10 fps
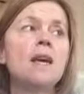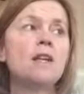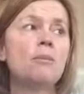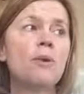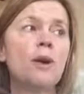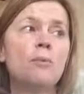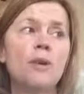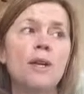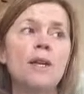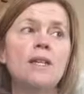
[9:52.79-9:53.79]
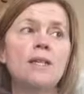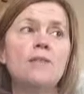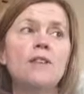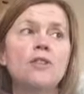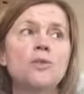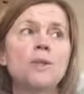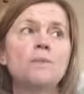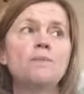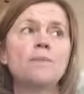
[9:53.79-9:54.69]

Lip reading: an appropriate individual?